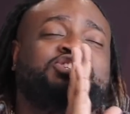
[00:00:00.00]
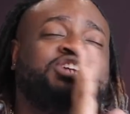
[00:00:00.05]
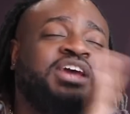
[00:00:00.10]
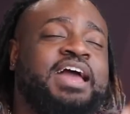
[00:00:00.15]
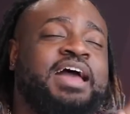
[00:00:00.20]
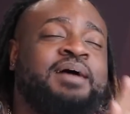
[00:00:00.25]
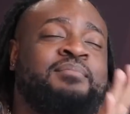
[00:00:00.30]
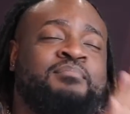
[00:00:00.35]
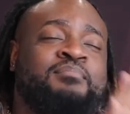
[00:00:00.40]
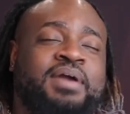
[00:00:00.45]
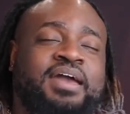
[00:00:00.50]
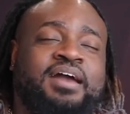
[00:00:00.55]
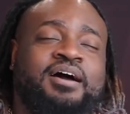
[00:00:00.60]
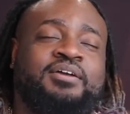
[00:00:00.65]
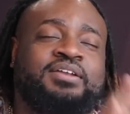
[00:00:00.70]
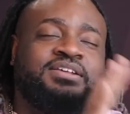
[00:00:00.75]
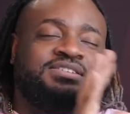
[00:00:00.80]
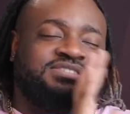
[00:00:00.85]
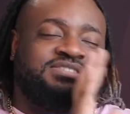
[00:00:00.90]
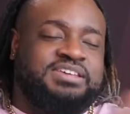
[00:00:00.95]
had
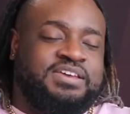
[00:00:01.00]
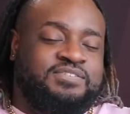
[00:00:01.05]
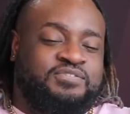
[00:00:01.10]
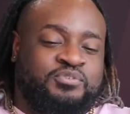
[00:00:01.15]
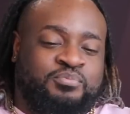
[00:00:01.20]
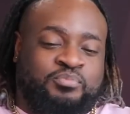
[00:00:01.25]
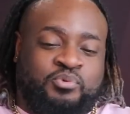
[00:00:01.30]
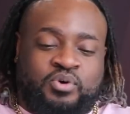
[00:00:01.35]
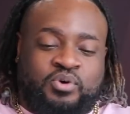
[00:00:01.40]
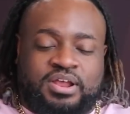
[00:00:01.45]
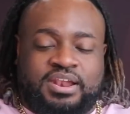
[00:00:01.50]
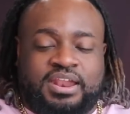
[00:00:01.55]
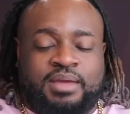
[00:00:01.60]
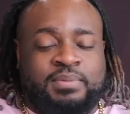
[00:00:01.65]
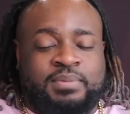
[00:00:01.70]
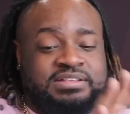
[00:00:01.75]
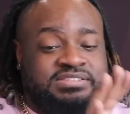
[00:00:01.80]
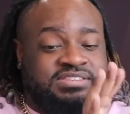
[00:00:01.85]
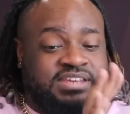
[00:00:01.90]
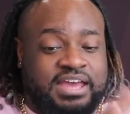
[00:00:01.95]
mailed a seafood boil. Let
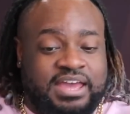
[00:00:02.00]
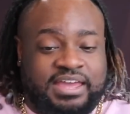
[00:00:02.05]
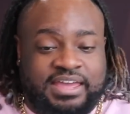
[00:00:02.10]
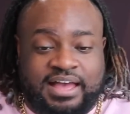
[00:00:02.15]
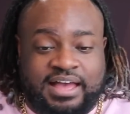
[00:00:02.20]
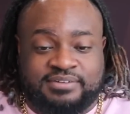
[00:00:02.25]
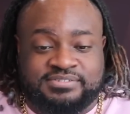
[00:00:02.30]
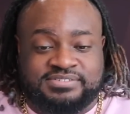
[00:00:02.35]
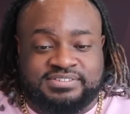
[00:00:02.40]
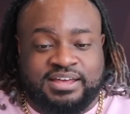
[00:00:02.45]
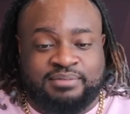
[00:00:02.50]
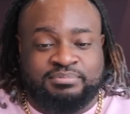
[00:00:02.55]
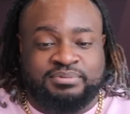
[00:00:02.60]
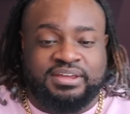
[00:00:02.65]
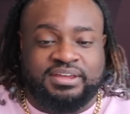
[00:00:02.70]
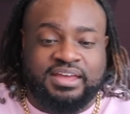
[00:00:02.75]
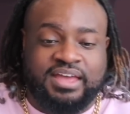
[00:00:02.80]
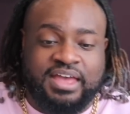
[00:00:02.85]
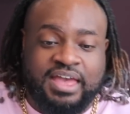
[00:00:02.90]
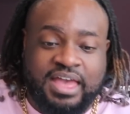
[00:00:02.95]
me tell y'all
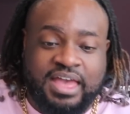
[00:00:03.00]
something.